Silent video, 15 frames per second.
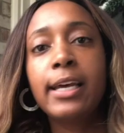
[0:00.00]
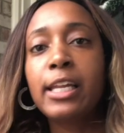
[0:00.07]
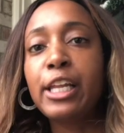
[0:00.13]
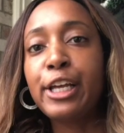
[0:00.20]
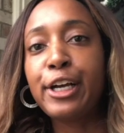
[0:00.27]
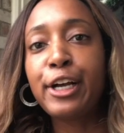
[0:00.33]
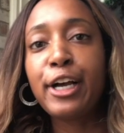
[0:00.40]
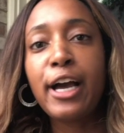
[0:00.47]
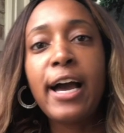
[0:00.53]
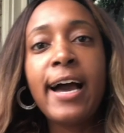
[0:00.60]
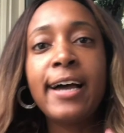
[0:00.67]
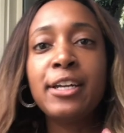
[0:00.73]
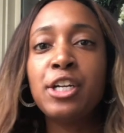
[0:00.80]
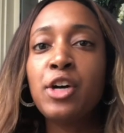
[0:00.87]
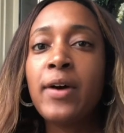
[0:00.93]
Now look,
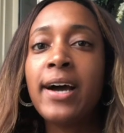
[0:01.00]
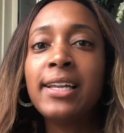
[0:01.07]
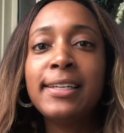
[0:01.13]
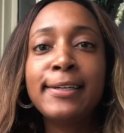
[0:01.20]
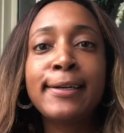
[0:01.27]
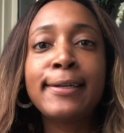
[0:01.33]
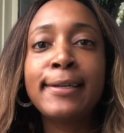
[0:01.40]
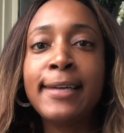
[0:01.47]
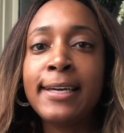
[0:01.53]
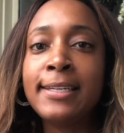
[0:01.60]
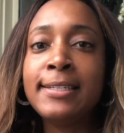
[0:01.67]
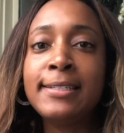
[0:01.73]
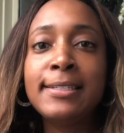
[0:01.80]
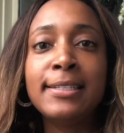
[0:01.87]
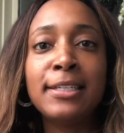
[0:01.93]
I know I look
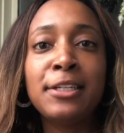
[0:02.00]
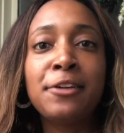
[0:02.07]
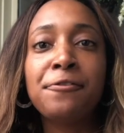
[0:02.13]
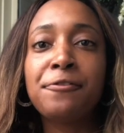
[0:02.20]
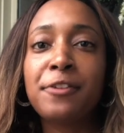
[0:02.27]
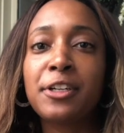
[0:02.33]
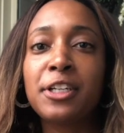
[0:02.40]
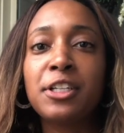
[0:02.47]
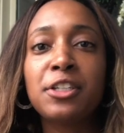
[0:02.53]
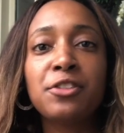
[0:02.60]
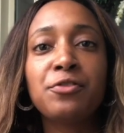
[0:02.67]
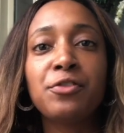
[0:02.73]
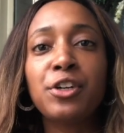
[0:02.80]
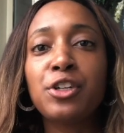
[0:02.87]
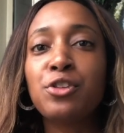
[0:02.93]
nutty sitting in front of this
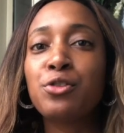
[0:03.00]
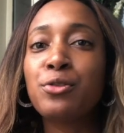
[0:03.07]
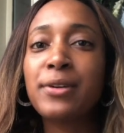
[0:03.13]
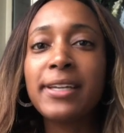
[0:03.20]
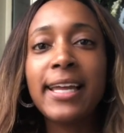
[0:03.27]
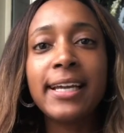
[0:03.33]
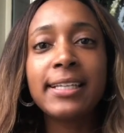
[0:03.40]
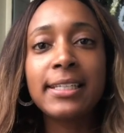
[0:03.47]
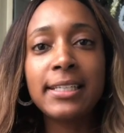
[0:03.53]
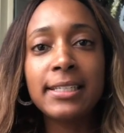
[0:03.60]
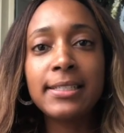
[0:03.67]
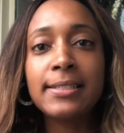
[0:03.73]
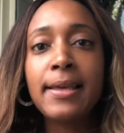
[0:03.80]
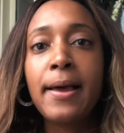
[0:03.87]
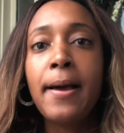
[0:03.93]
front door like
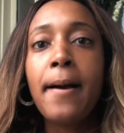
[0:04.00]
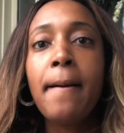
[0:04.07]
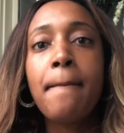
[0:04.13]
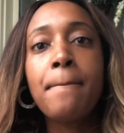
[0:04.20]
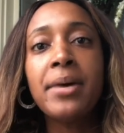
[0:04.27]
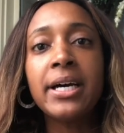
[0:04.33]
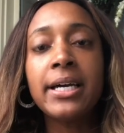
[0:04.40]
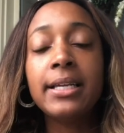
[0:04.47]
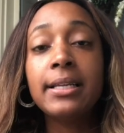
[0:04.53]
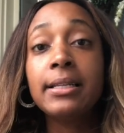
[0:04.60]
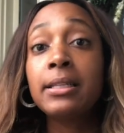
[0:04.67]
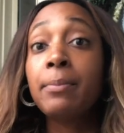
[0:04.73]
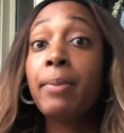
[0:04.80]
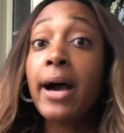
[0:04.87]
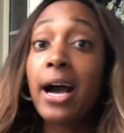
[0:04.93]
this, but
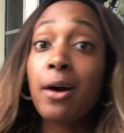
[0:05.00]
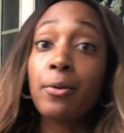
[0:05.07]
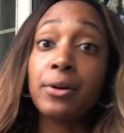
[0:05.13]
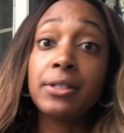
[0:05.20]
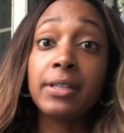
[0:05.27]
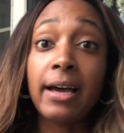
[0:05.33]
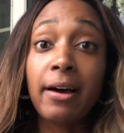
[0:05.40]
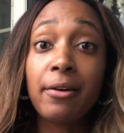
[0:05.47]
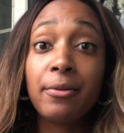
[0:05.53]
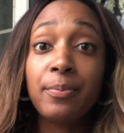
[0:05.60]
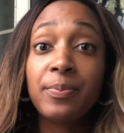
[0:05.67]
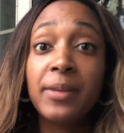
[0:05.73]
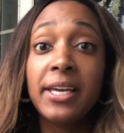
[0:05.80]
the power is out.